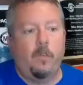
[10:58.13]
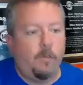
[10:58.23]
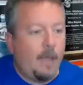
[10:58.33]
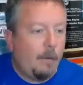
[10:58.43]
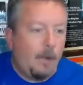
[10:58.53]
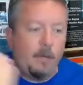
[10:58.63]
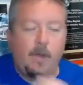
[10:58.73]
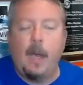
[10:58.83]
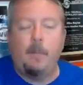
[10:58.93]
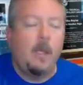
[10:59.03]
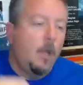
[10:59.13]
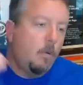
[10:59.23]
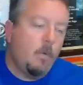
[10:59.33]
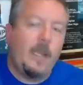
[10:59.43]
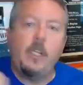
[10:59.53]
This sat right top
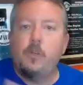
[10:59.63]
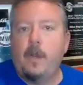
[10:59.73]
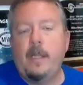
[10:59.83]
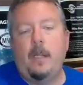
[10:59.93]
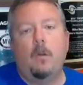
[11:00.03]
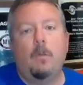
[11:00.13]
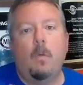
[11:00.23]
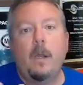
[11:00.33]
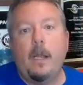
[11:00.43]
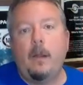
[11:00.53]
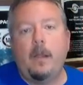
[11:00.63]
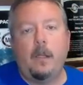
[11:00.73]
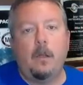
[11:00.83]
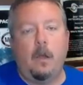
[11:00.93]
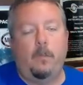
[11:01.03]
rain training over one area
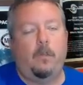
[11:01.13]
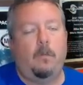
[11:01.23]
and caused